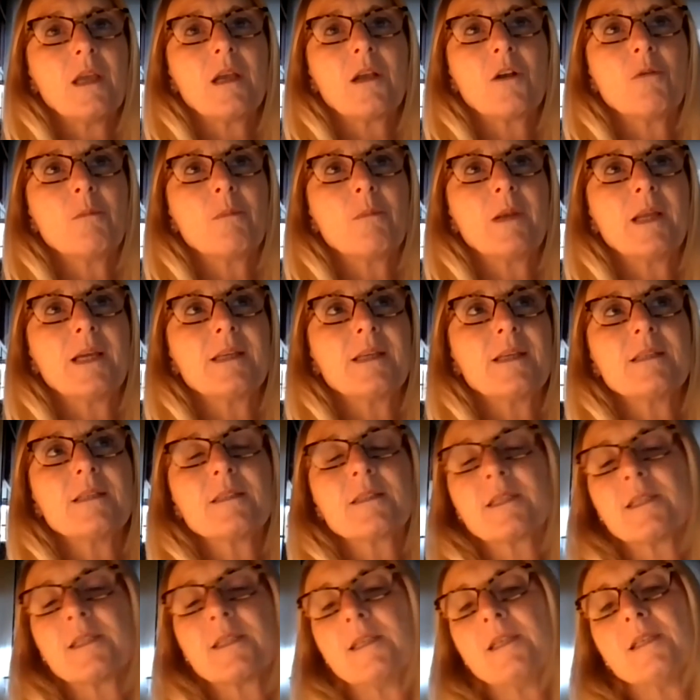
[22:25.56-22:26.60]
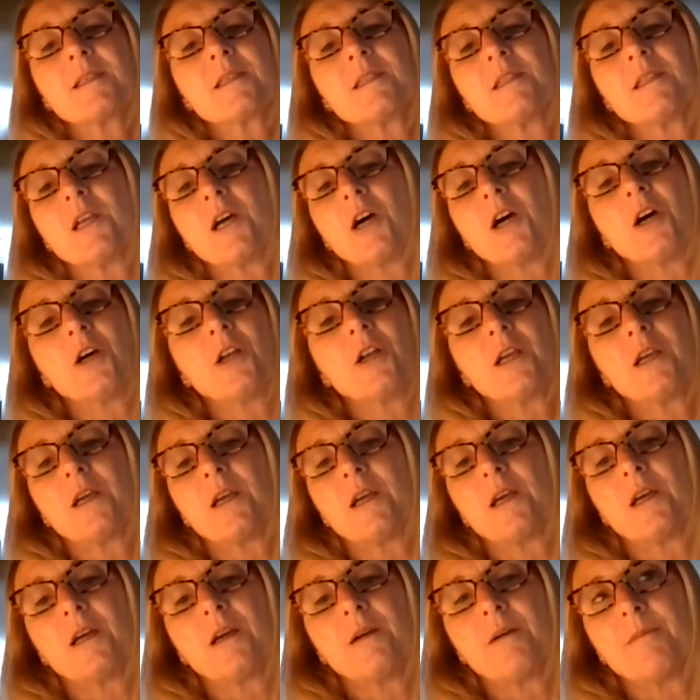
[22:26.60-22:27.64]
compliance is not
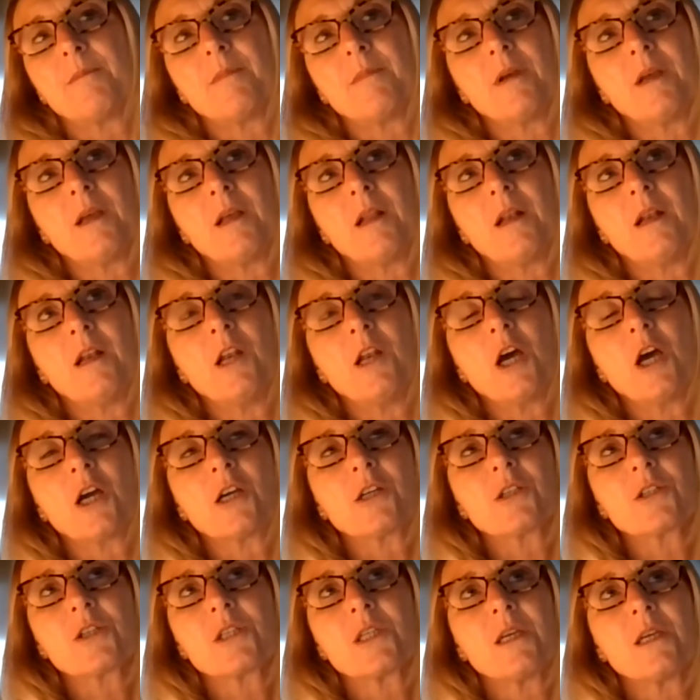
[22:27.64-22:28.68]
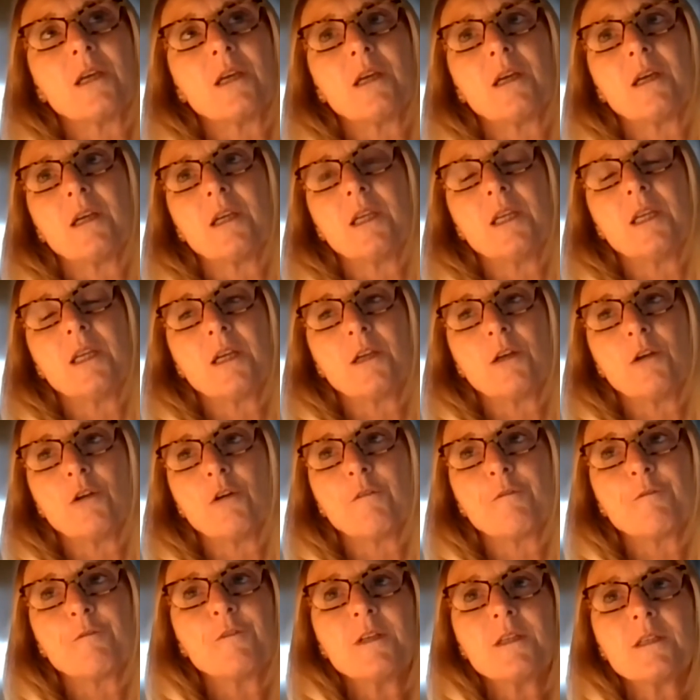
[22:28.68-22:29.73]
locked in an
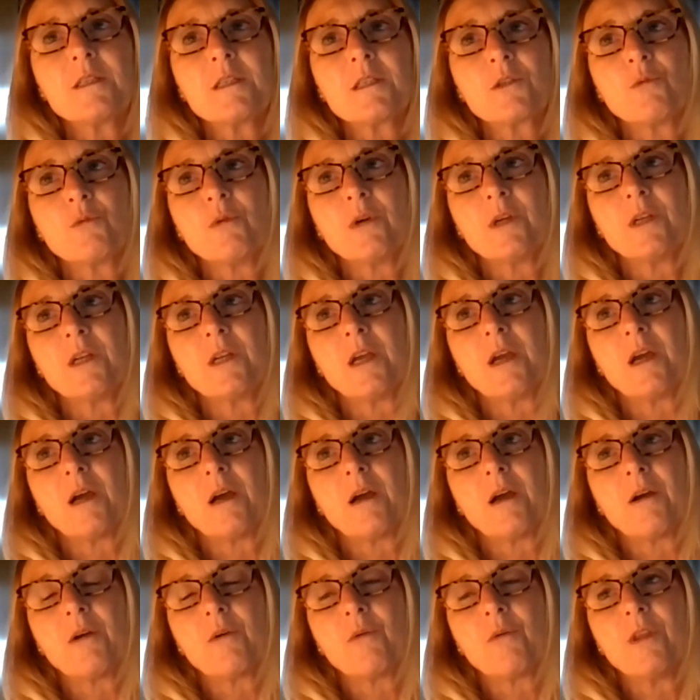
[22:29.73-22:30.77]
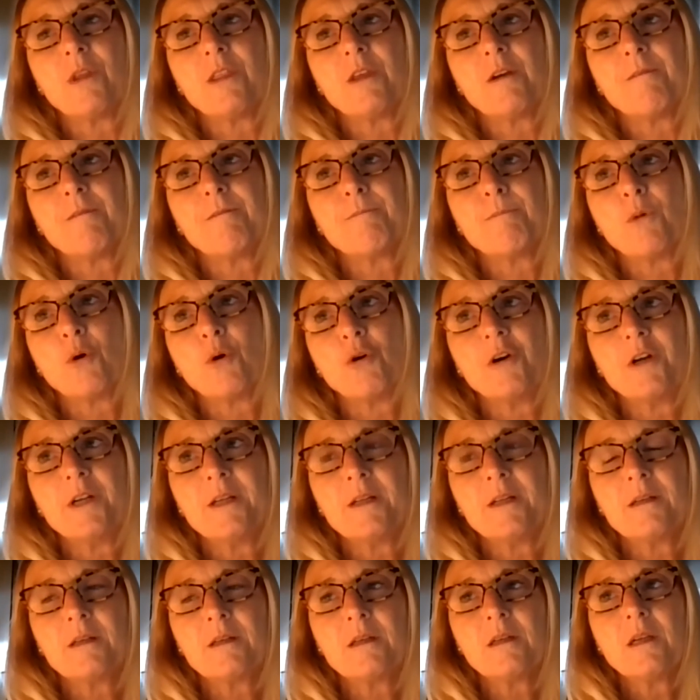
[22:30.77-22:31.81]
office with a
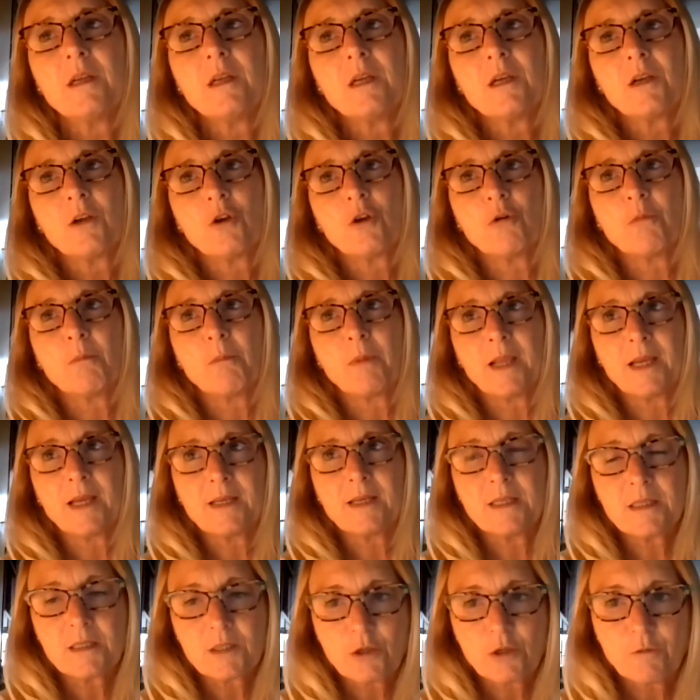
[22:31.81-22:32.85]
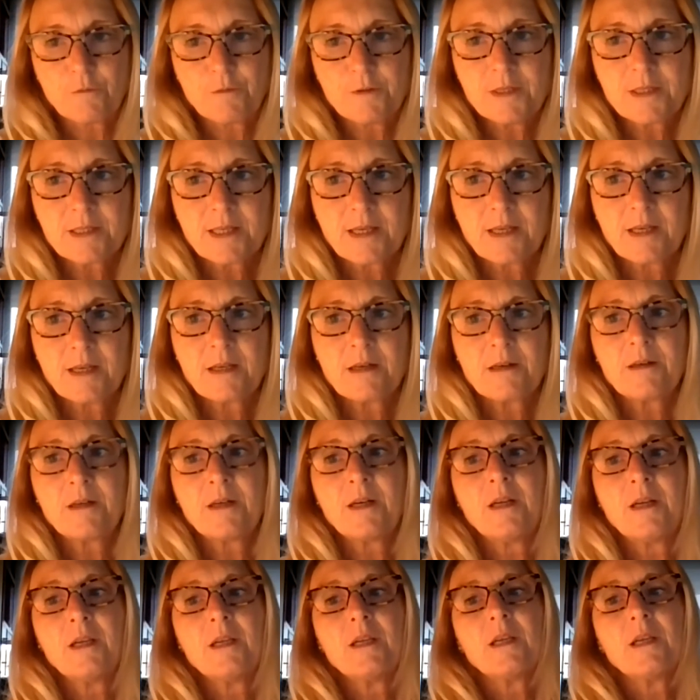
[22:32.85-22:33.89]
boring compliance officer.
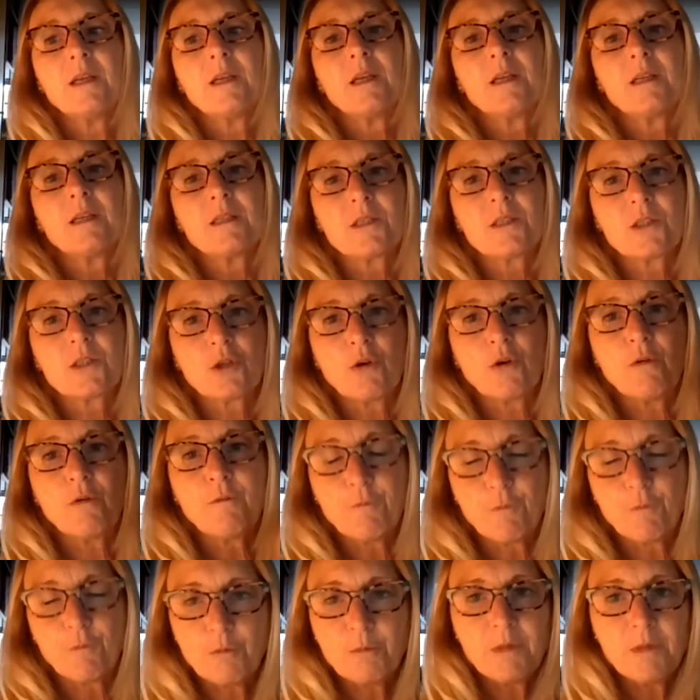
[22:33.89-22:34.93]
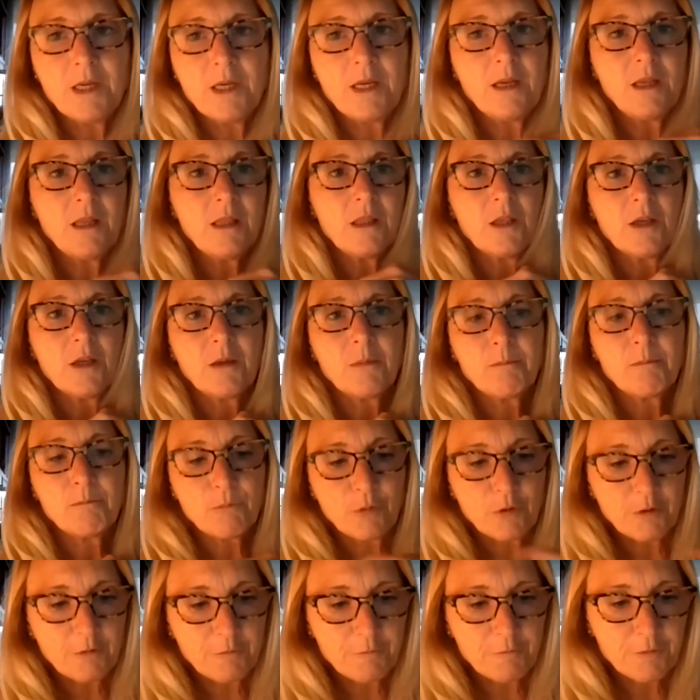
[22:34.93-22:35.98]
So for me, the
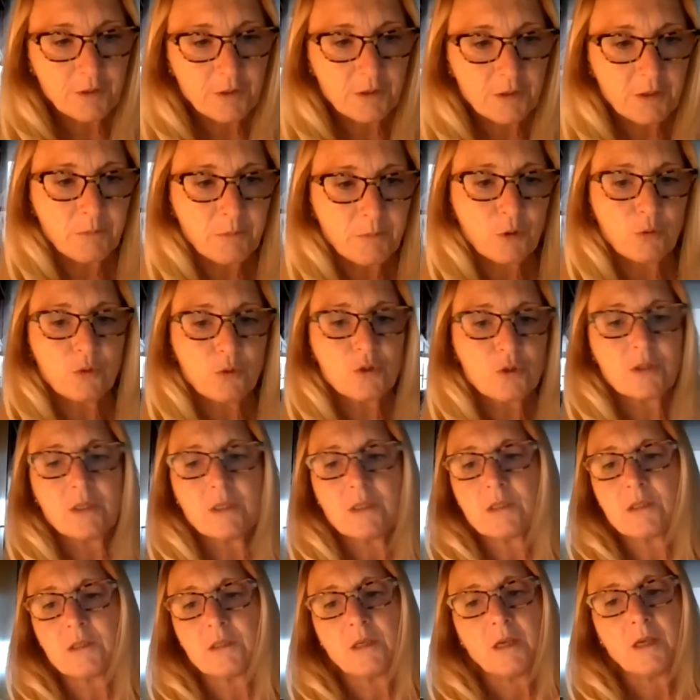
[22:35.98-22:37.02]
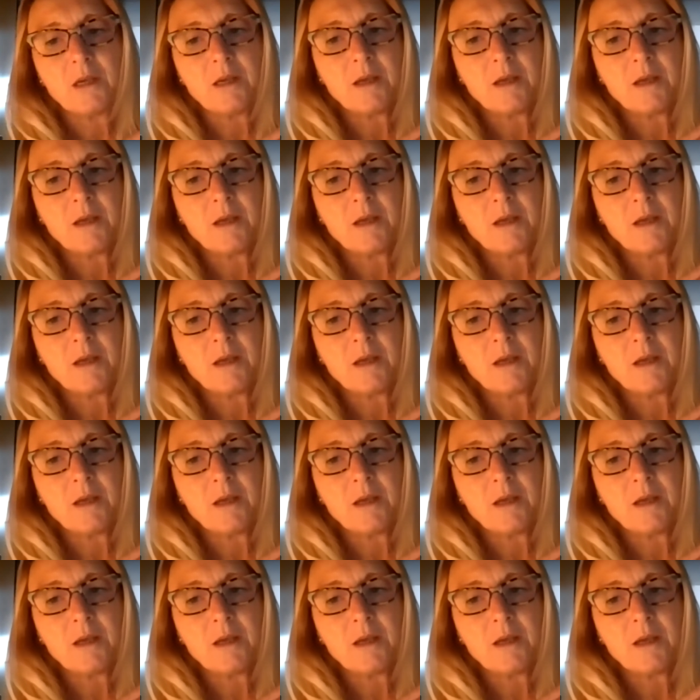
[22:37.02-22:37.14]
perfect approach is